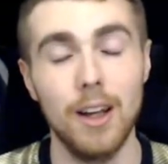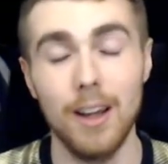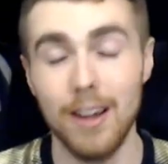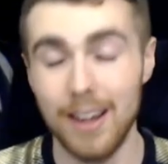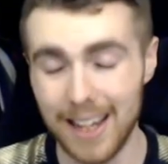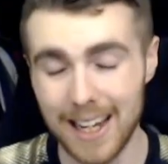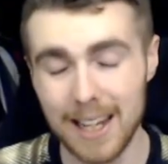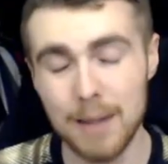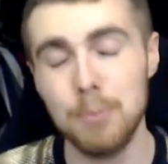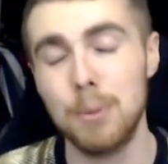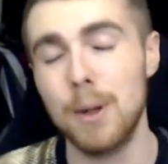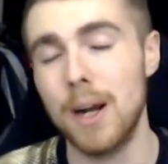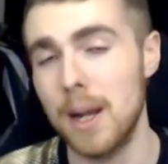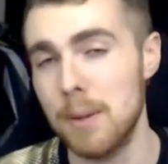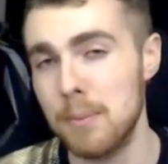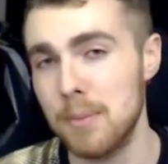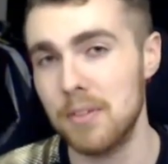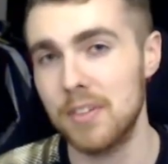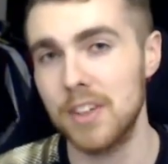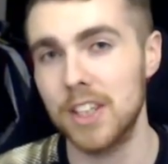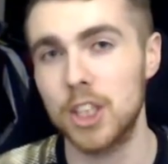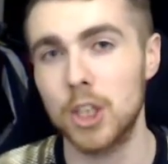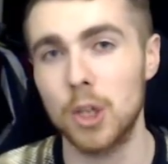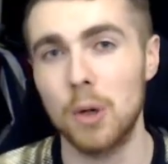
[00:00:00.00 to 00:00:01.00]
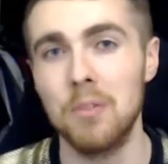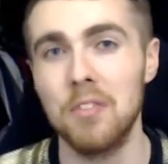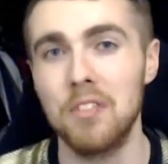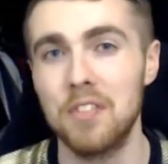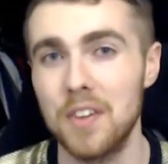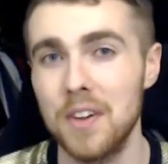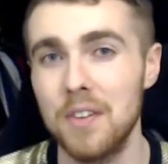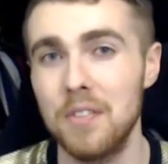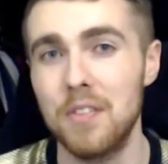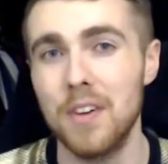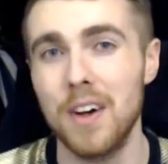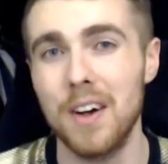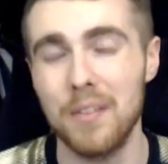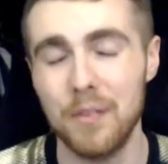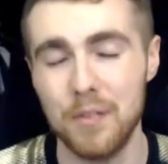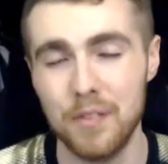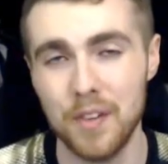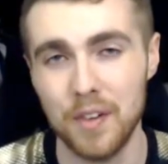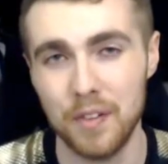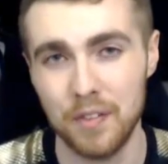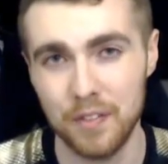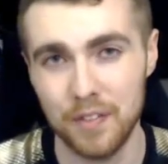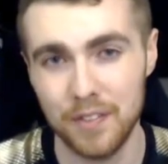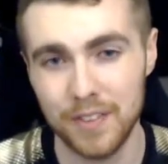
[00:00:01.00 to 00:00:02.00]
uh, Ibrahimovic on FIFA
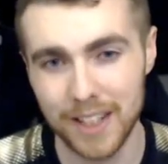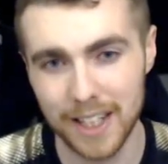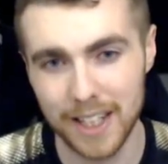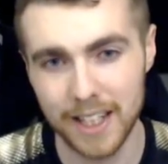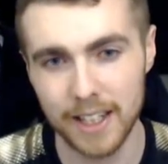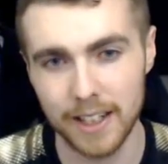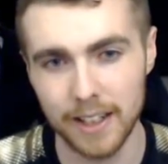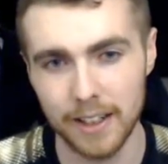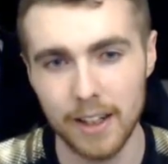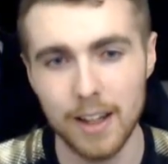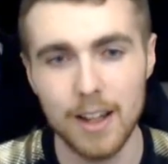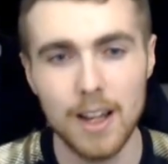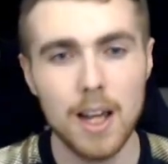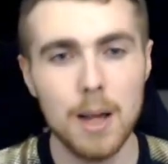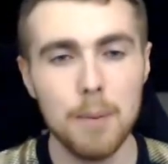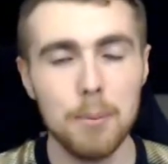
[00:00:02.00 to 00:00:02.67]
15.